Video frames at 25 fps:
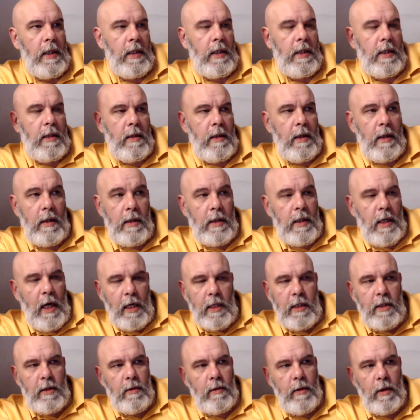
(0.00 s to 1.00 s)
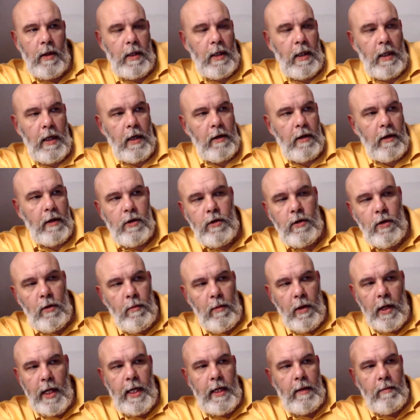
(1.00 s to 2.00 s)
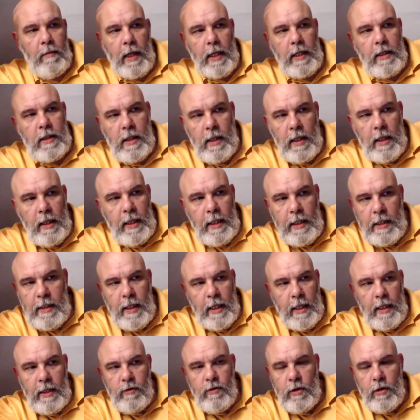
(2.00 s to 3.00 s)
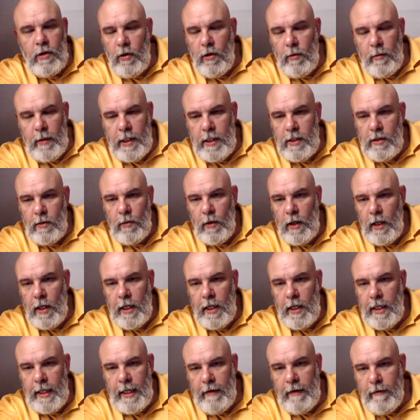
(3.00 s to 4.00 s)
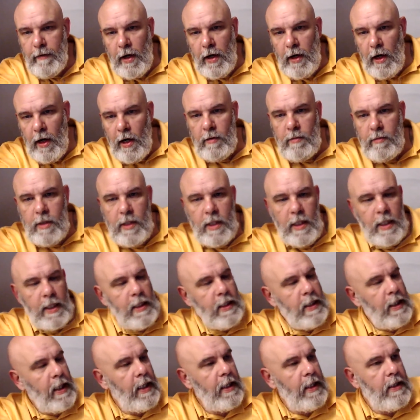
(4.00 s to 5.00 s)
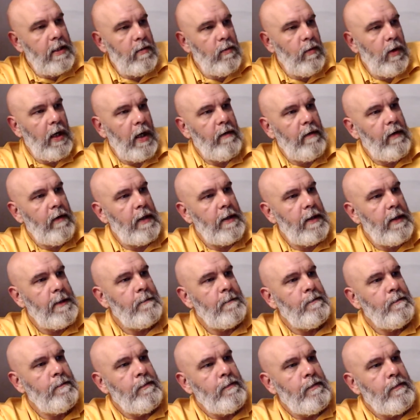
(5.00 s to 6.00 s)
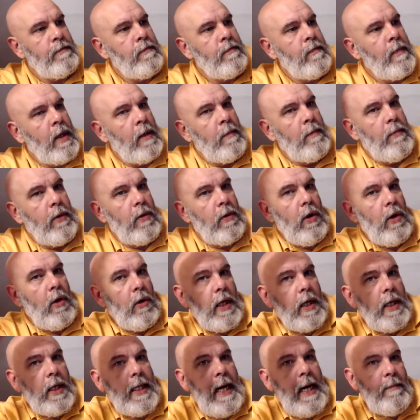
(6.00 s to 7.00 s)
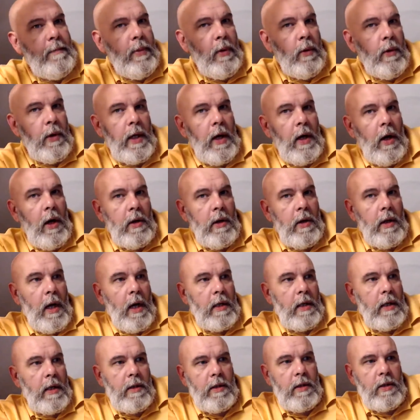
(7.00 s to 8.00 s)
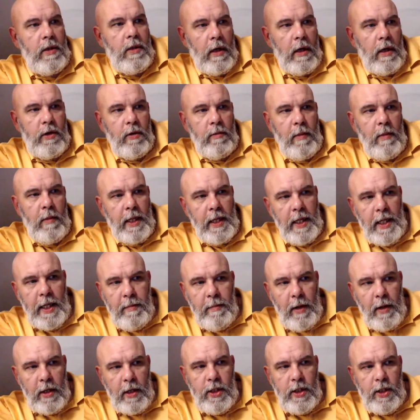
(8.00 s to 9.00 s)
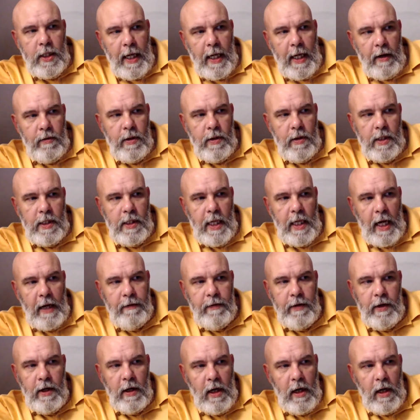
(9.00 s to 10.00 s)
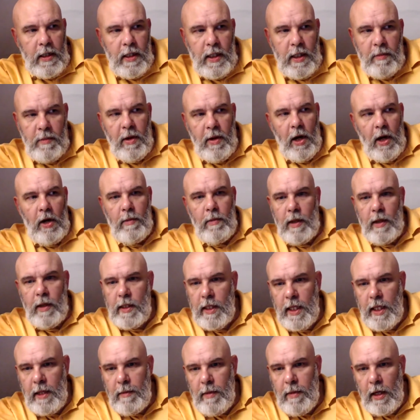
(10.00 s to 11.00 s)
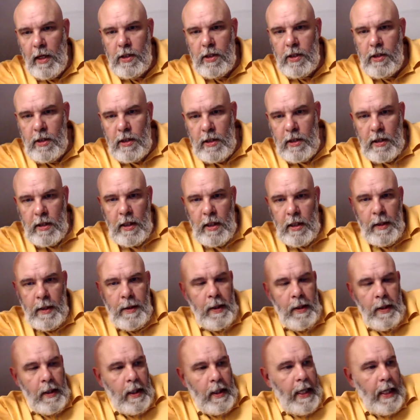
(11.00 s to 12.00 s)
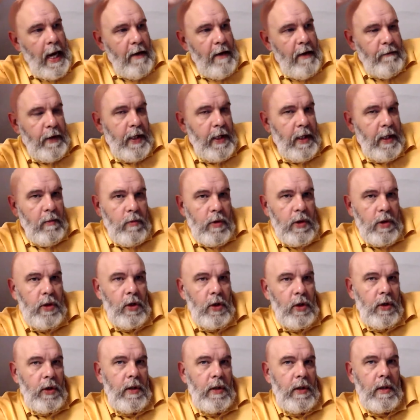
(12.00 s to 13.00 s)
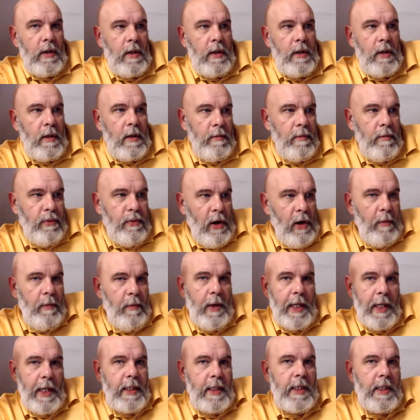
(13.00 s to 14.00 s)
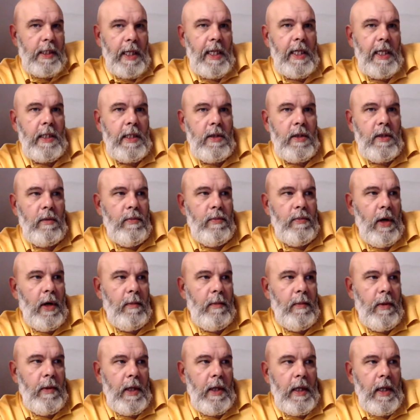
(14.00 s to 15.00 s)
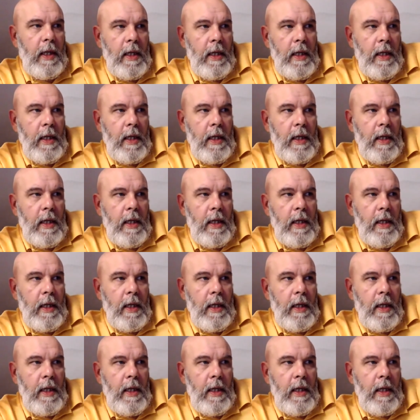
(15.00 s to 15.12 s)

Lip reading: It's hard to, I don't know, it just done my head in, man, to think this geezer had come into work and he never got home to his kids and whatever. But like at that point, I'd done my knee bosh in health and safety. I got a diploma in knee bosh, and everything was done properly and still is done properly.